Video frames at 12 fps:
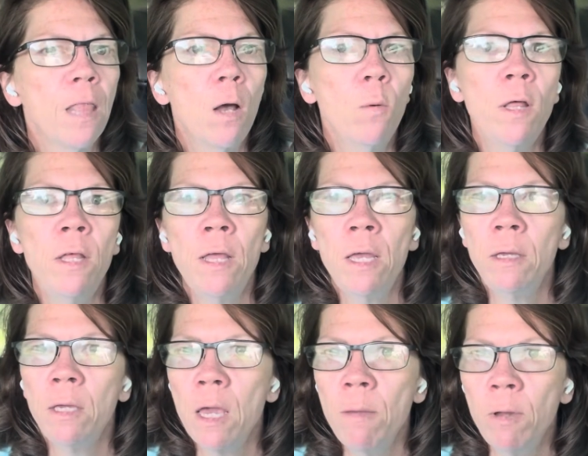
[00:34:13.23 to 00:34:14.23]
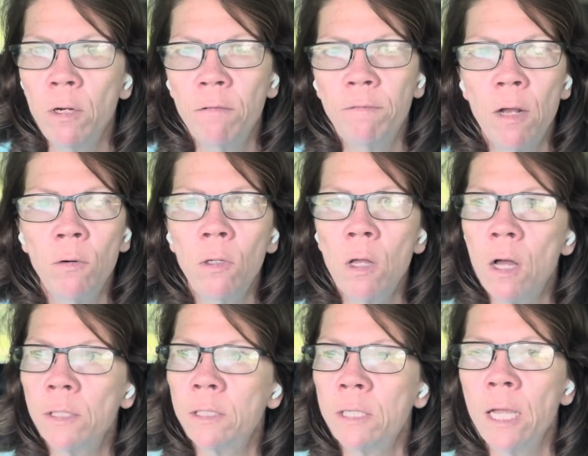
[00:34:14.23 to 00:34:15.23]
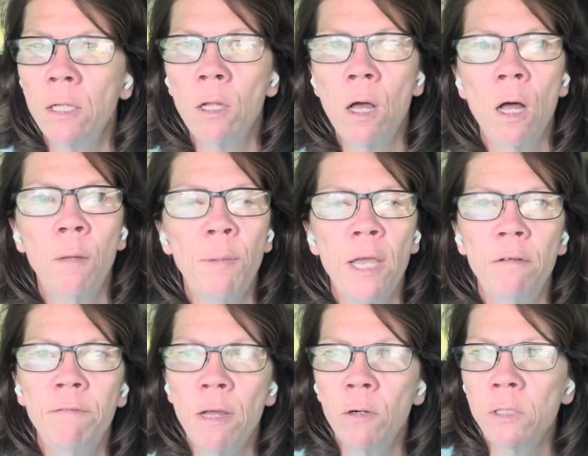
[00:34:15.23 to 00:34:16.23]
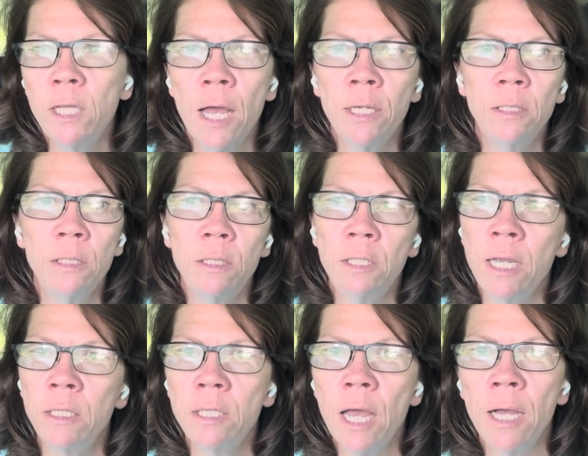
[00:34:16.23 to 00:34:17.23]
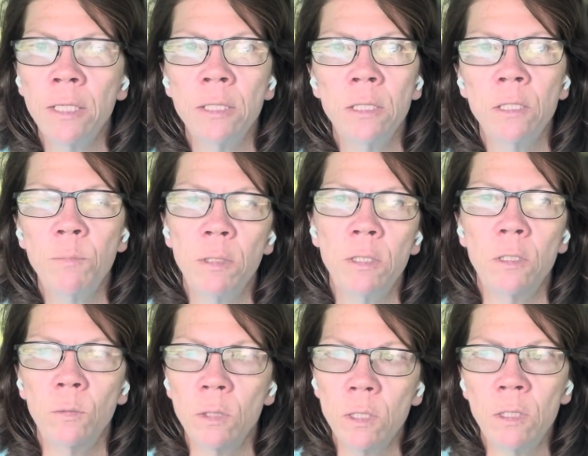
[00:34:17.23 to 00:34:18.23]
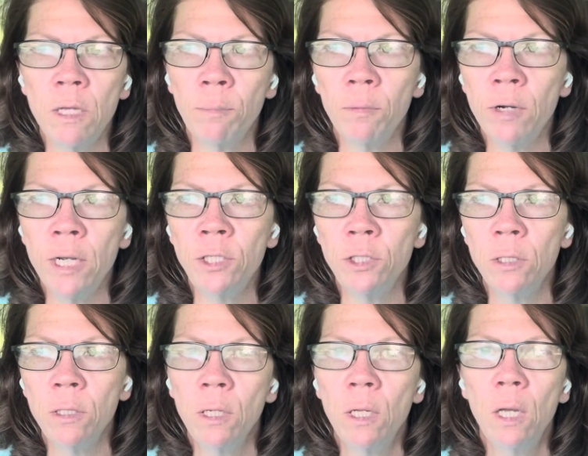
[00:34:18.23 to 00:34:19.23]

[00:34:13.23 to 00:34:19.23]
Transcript: whether they came under federal law, state law, paid federal taxes, state taxes, because there was a separation.